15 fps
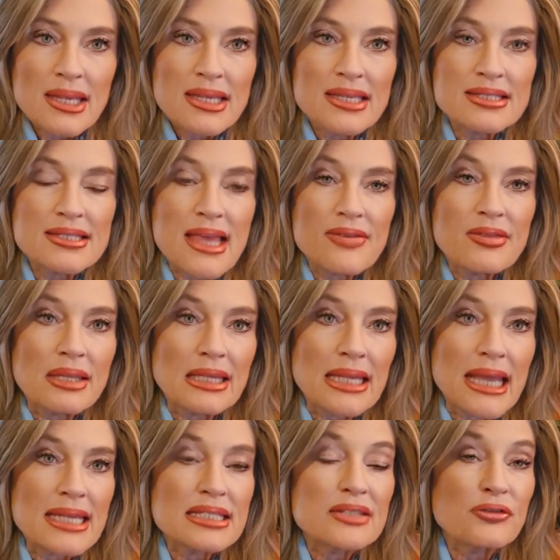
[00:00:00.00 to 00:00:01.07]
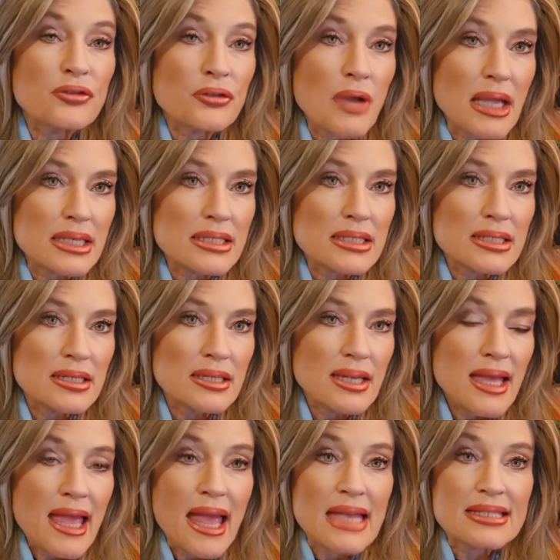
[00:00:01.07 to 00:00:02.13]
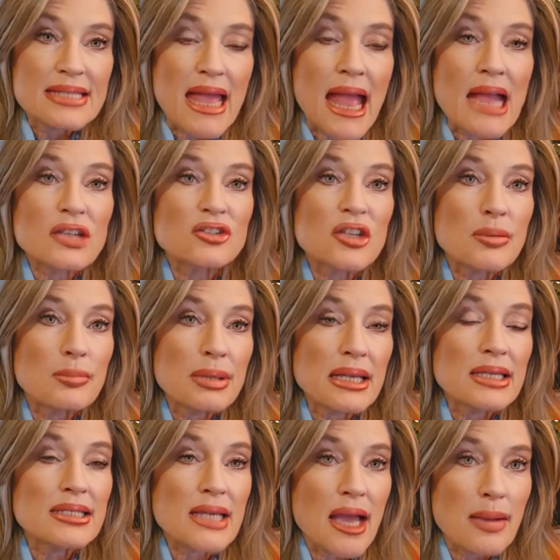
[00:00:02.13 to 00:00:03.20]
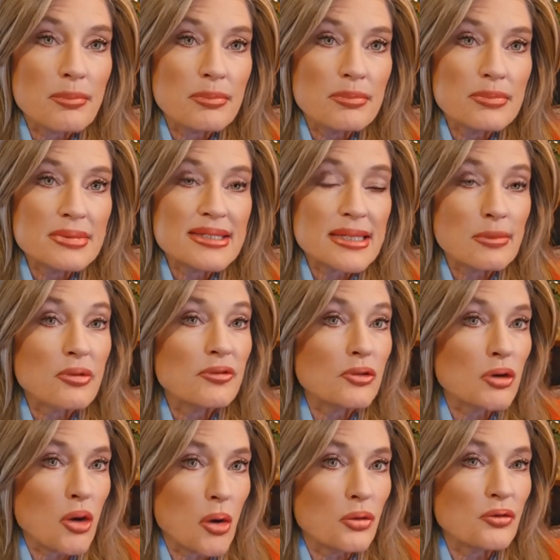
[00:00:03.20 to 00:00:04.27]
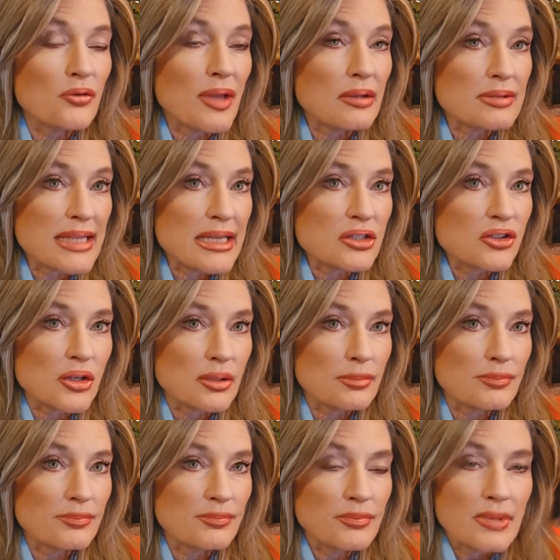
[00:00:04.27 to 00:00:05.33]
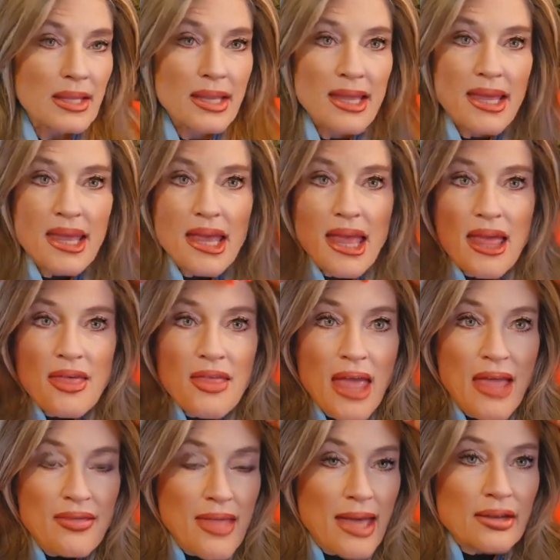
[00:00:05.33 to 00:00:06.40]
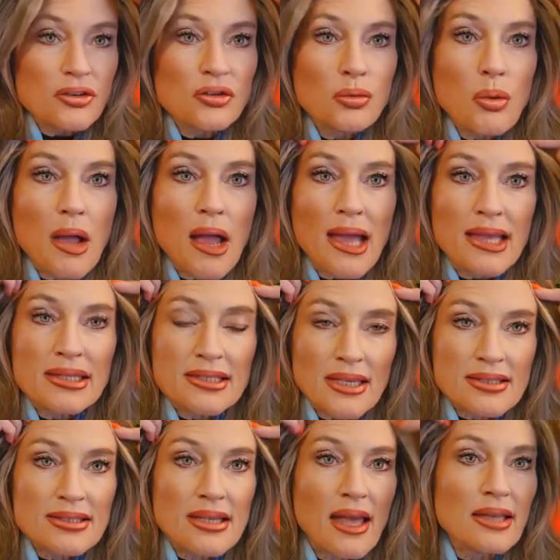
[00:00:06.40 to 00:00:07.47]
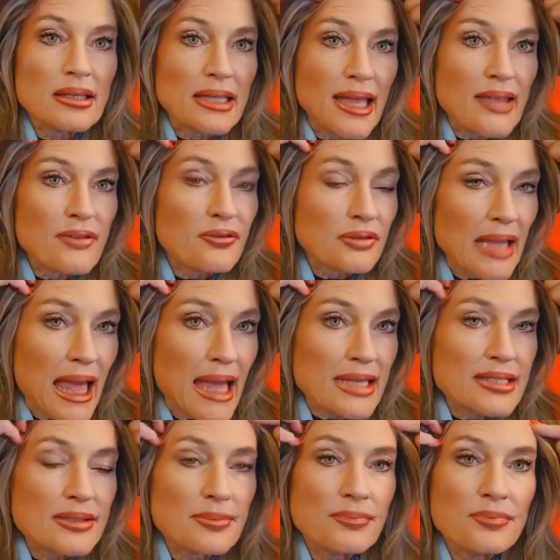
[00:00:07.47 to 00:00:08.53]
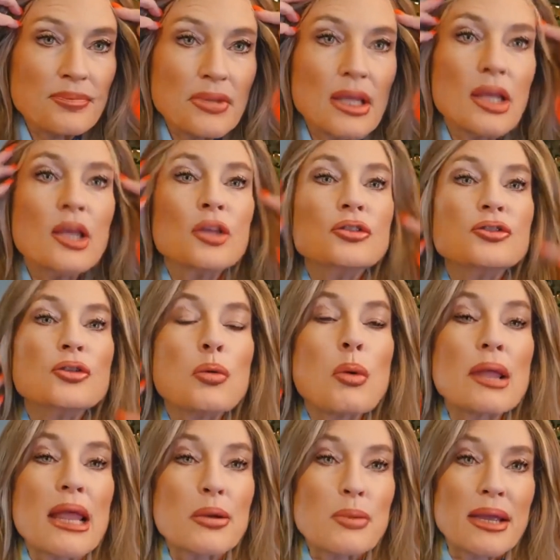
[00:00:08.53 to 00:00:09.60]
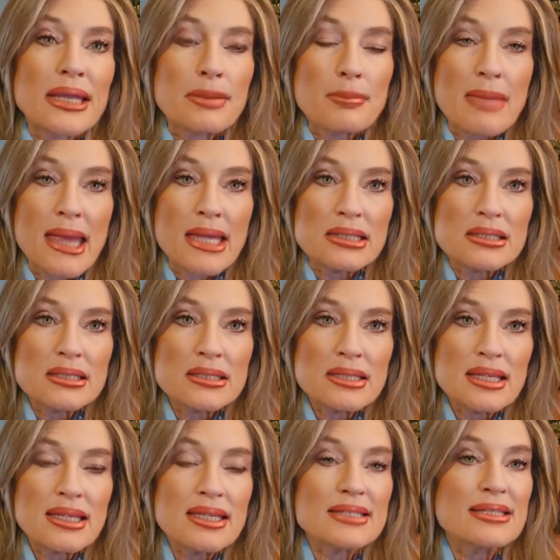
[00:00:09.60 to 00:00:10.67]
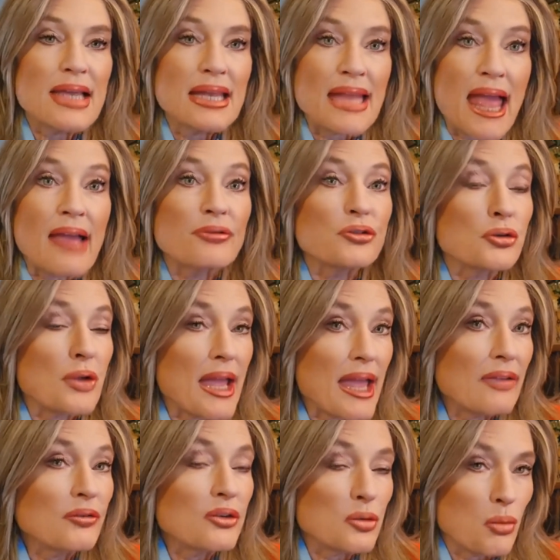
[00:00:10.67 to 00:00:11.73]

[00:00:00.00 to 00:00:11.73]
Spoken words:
is that the lace front has actually picked up some of your own foundation. And that is why it does not lay flat. So what I recommend is that after every